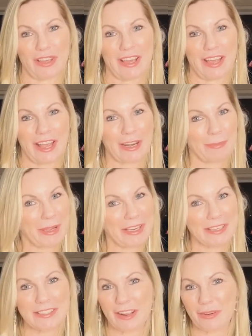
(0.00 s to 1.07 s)
And I'm here to
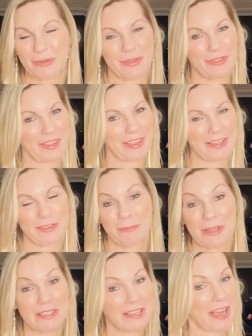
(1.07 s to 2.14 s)
tell you that you're
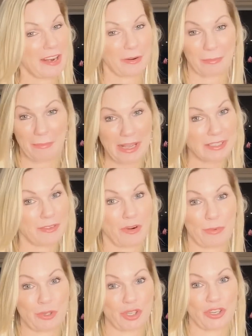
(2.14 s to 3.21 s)
missing out on massive
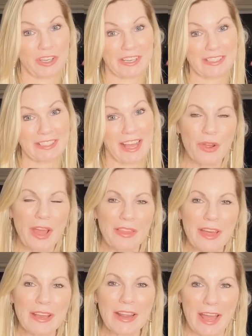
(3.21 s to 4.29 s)
opportunities. And
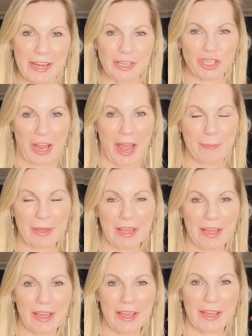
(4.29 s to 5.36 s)
that age gap,
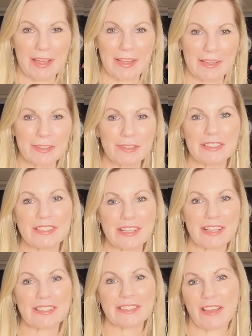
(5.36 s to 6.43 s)

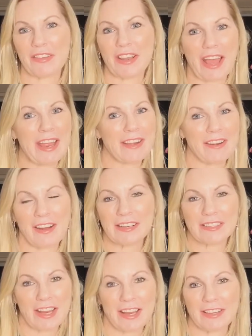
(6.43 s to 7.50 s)
6, 7, 8, 9,
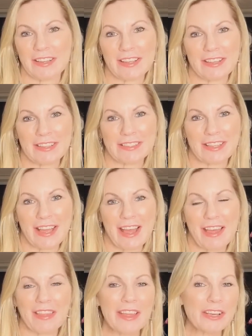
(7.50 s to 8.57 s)
10 years,
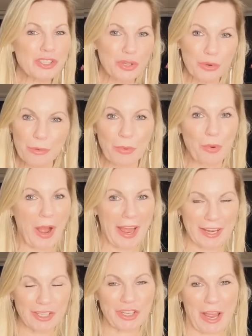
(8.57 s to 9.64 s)
they're doable
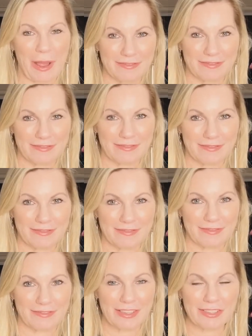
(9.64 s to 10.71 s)
age gaps.
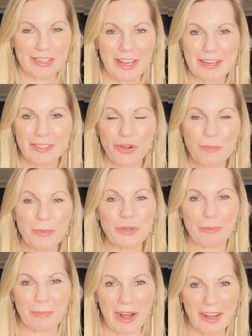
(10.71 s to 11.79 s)
So ladies, open your
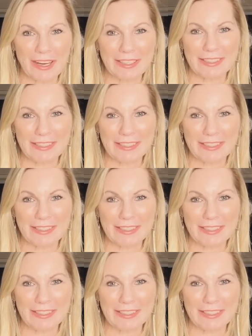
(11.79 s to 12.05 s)
mind.